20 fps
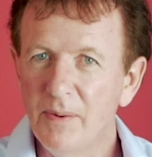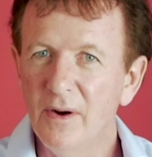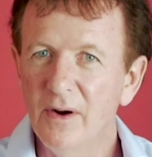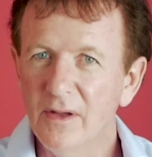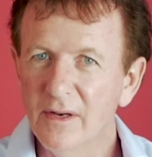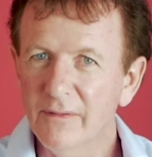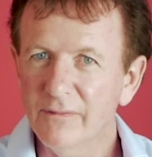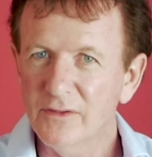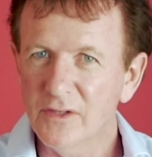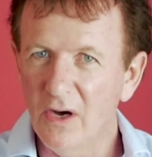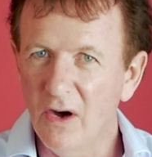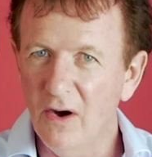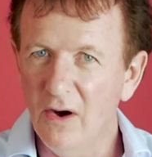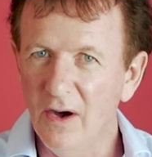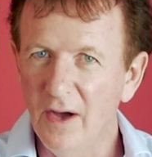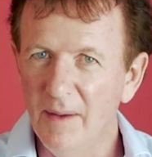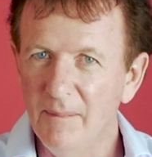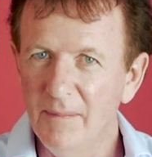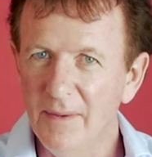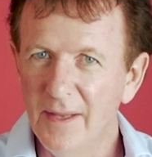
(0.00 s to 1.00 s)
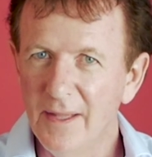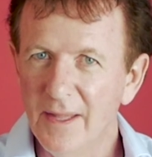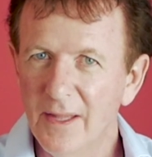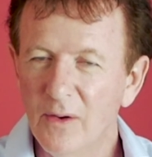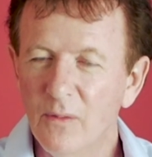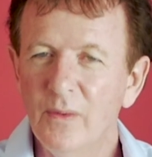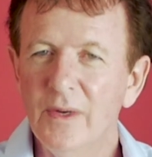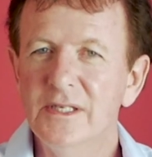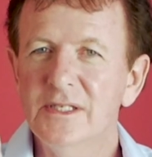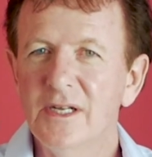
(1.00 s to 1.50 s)
period of time,
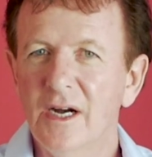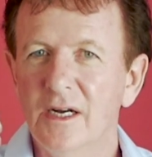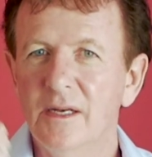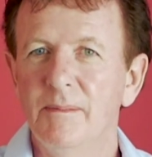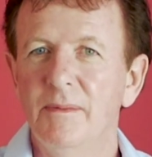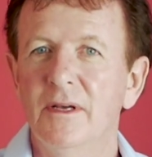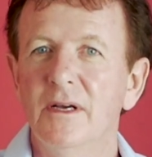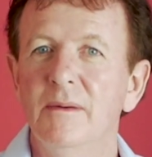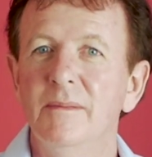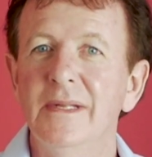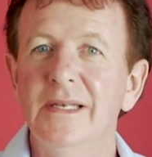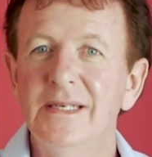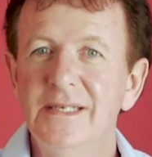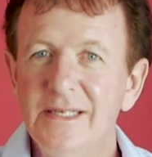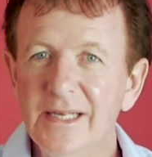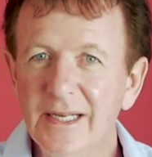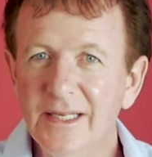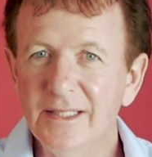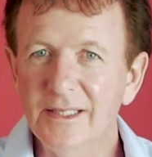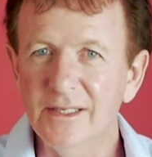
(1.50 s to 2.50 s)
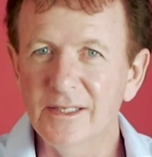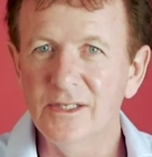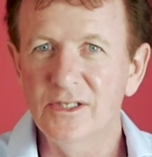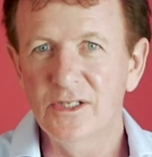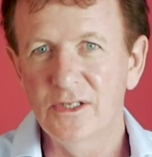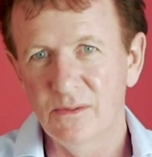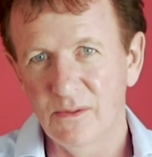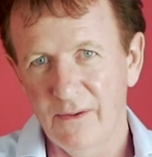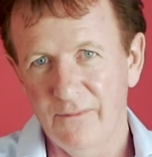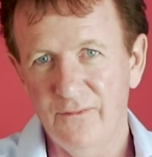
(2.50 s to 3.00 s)
we start to become addicted
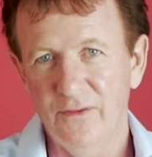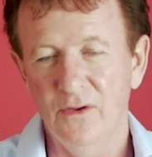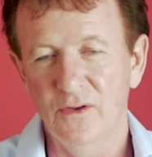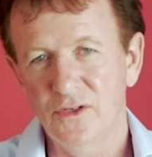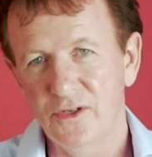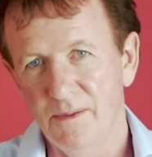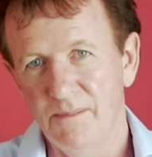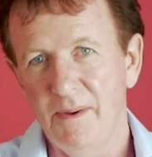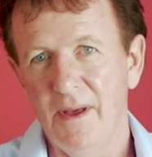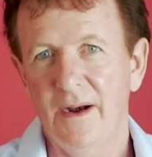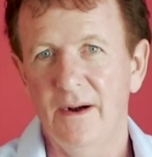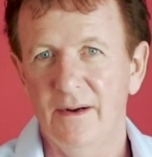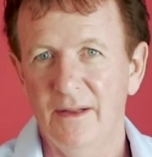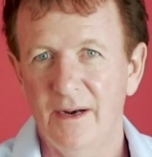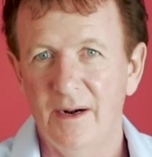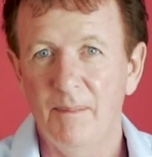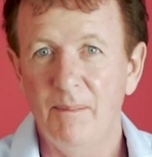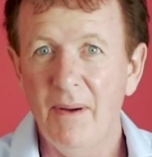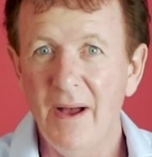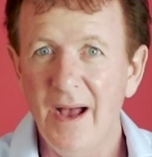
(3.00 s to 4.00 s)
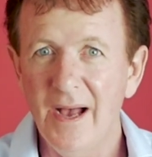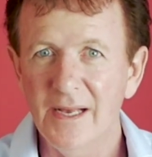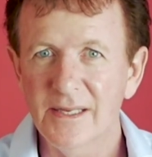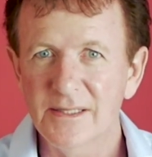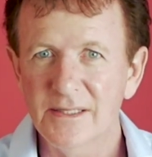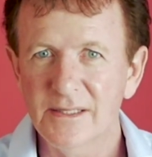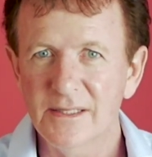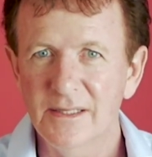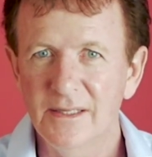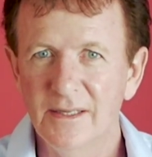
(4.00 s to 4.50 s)
to our future better than our
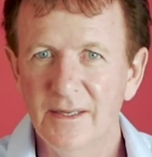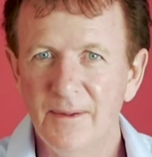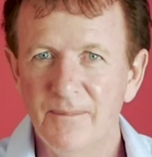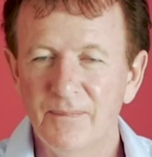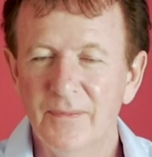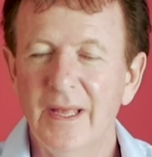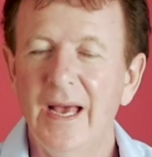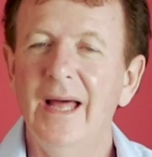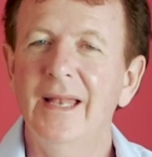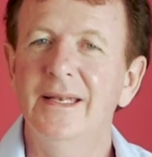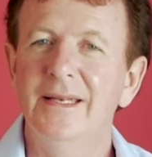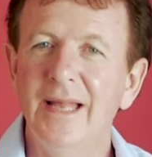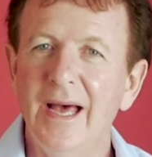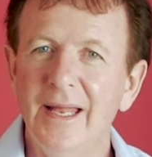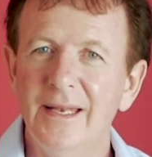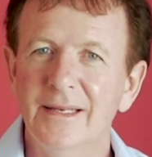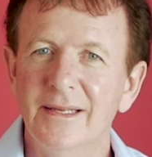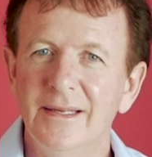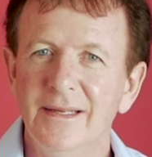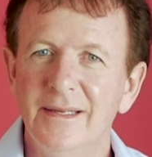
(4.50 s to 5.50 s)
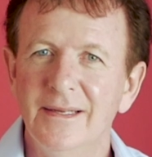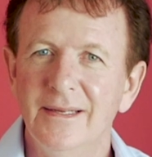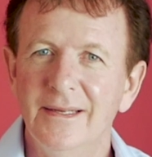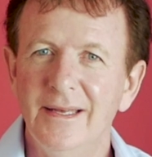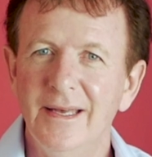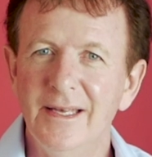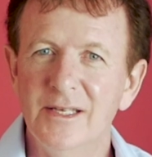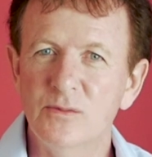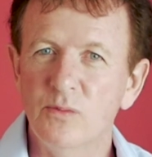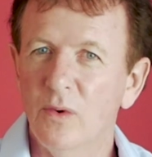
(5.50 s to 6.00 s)
past. And that
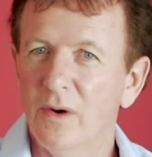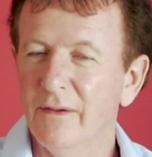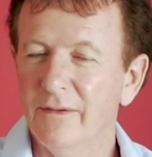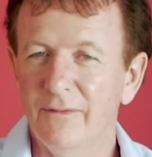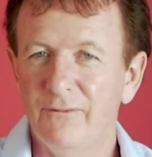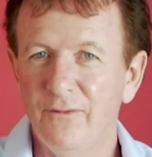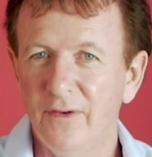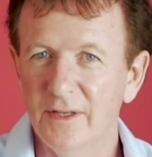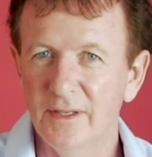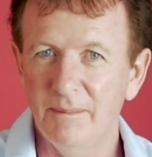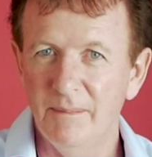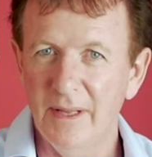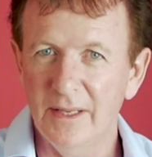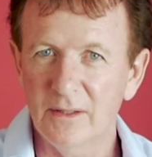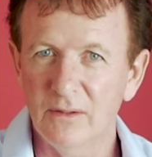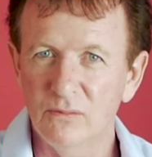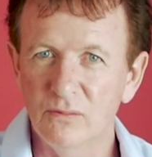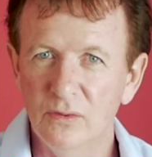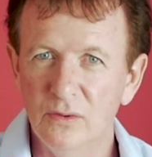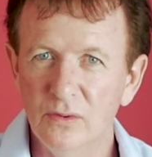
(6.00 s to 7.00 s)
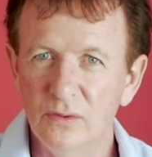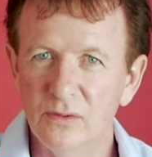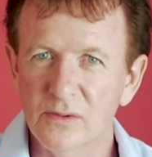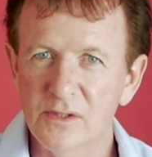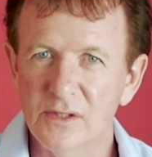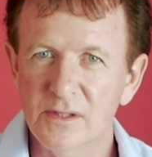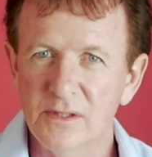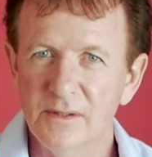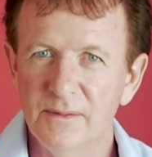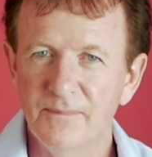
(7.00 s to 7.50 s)
is one of the fundamental
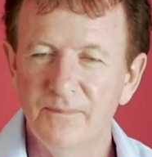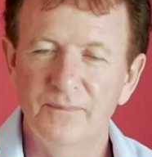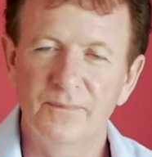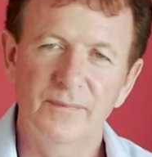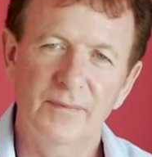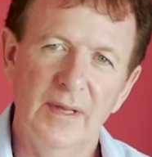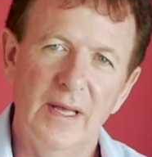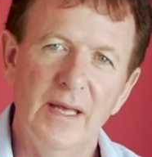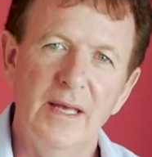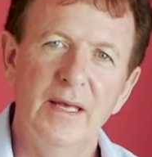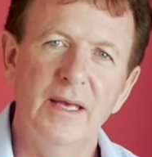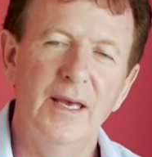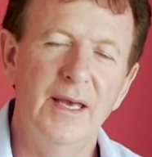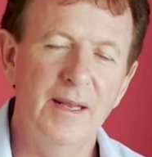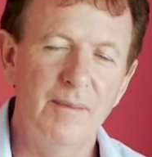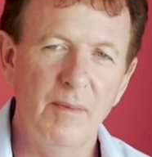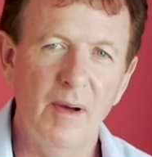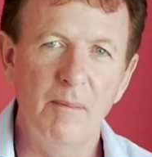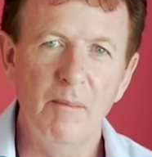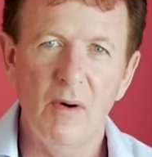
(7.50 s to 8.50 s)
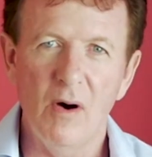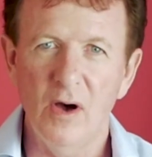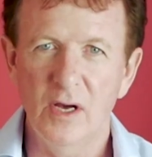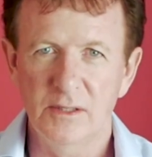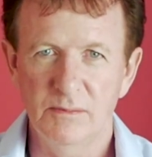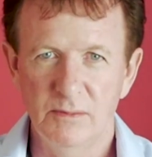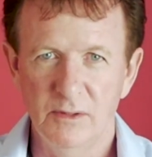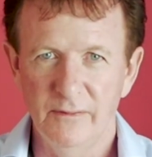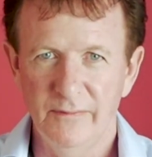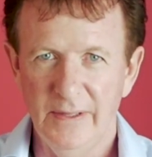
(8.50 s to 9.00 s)
rules. In my
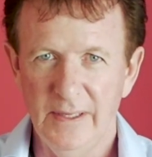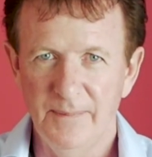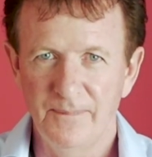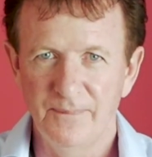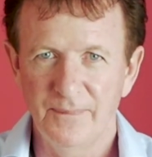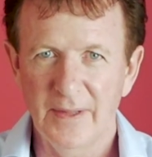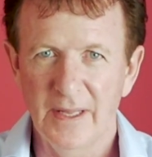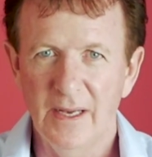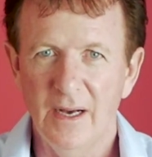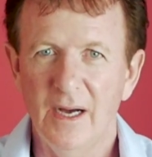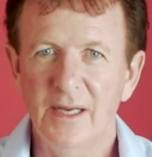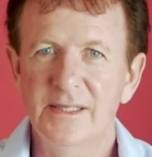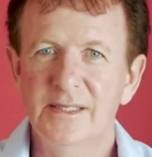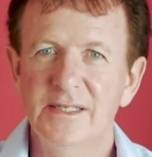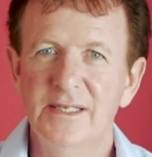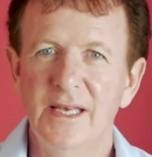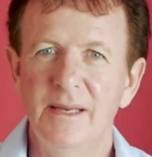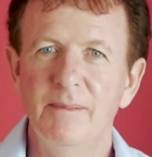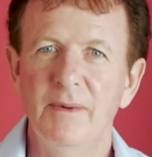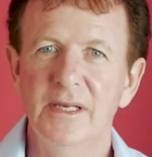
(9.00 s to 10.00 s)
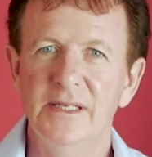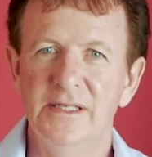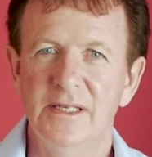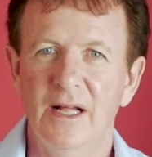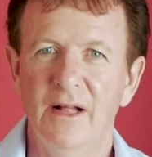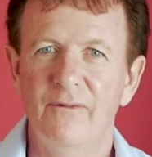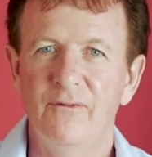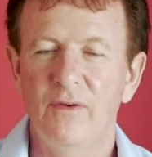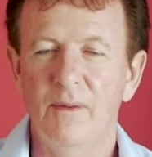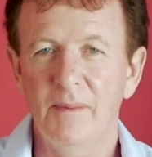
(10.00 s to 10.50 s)
mind movie, I see
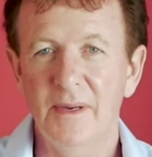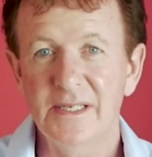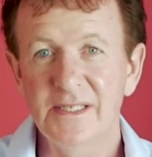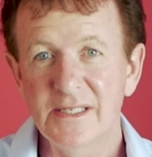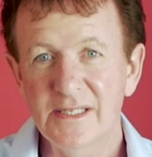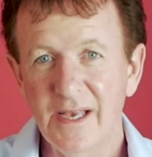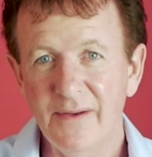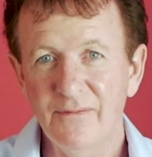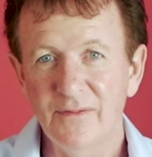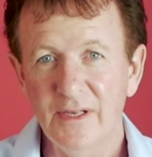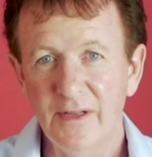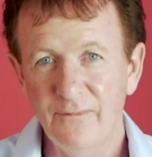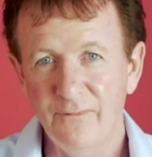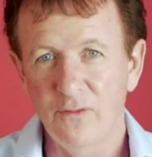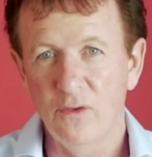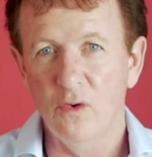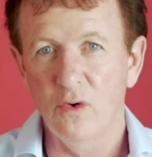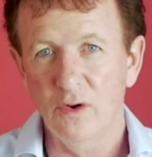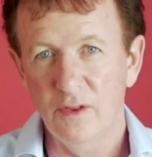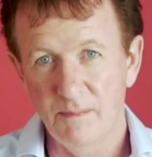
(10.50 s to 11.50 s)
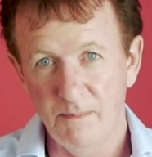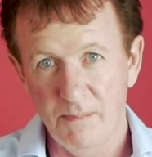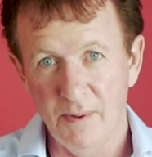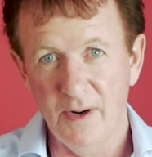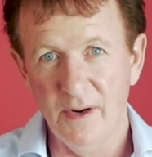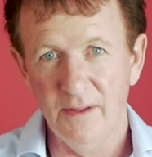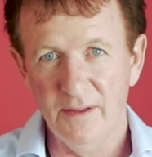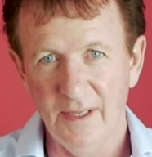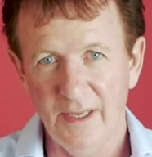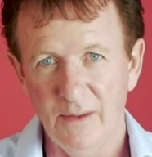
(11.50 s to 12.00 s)
myself for my 74th
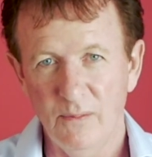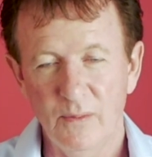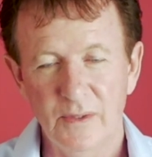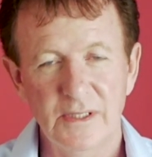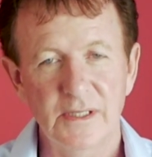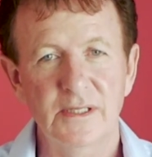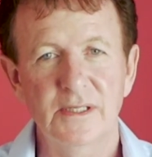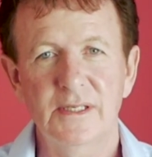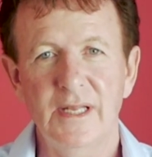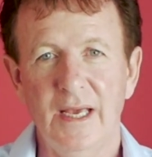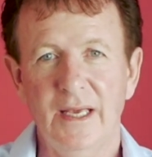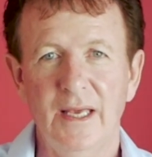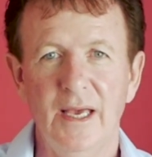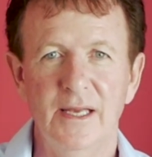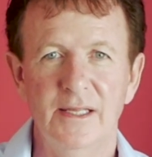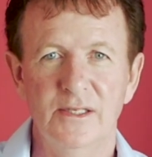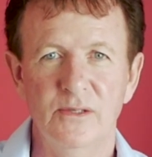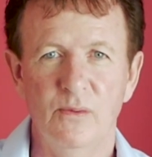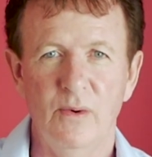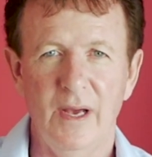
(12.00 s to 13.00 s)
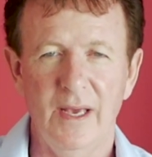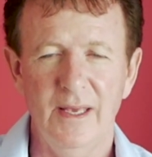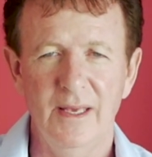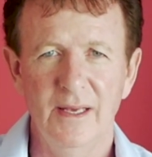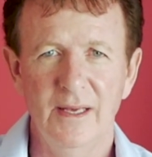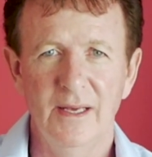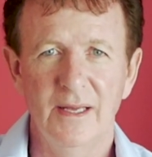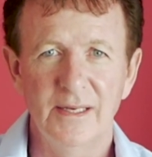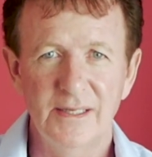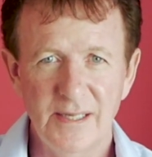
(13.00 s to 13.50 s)
birthday, which is decades away,
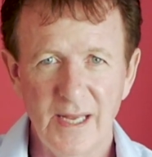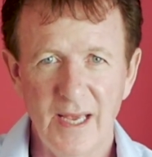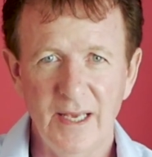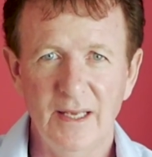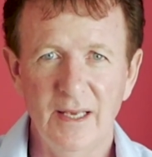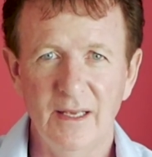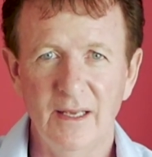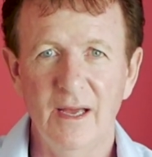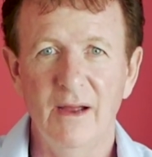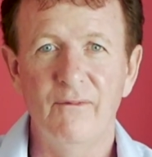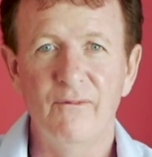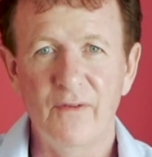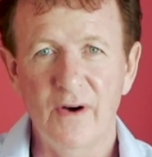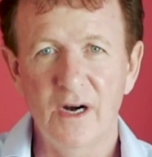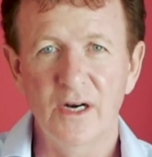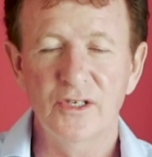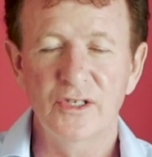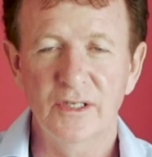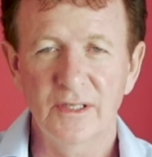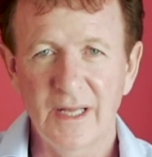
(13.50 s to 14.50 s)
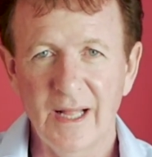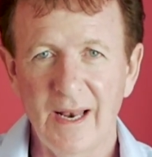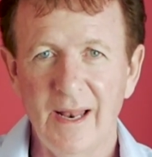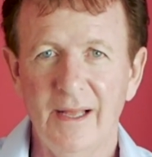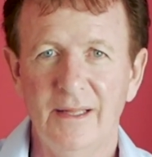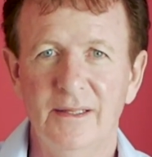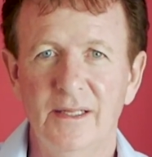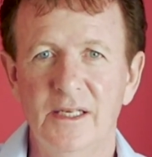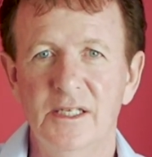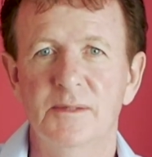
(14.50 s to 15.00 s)
taking a Virgin
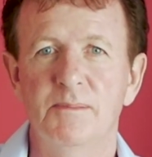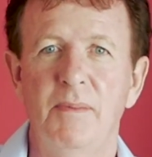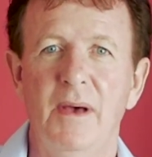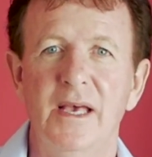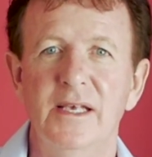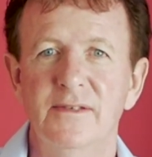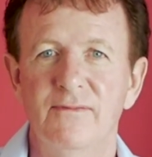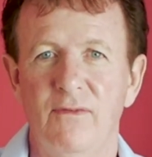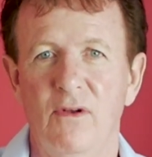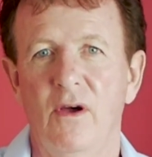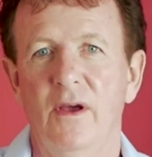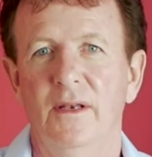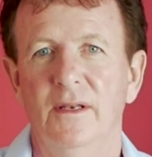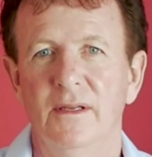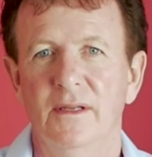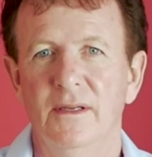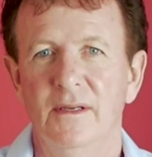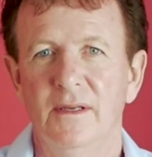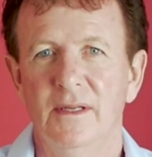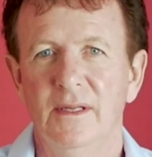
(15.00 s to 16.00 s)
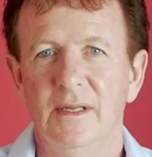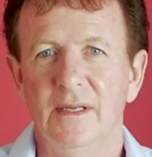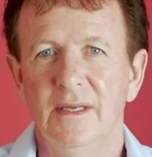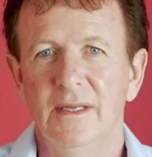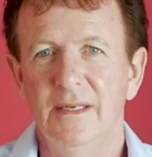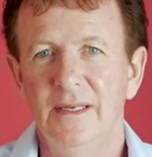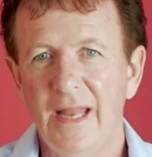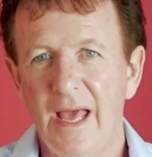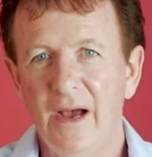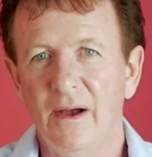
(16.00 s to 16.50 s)
Galactic space flight.
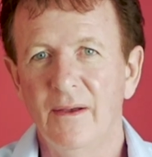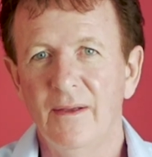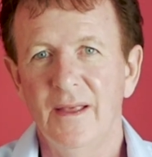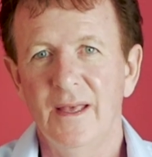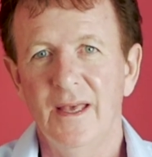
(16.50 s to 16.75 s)
Now,